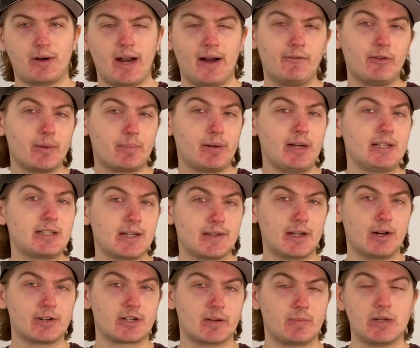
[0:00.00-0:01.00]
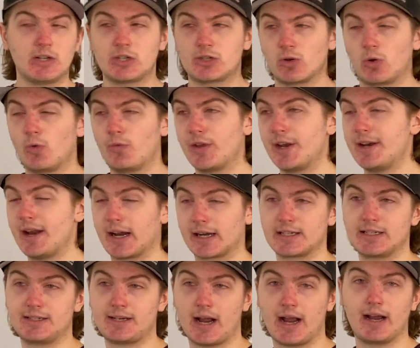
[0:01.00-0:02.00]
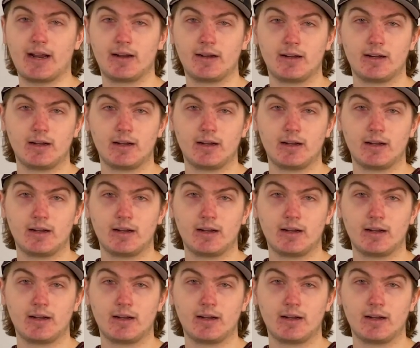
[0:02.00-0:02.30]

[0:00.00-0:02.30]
every piece in there to be sold the next day.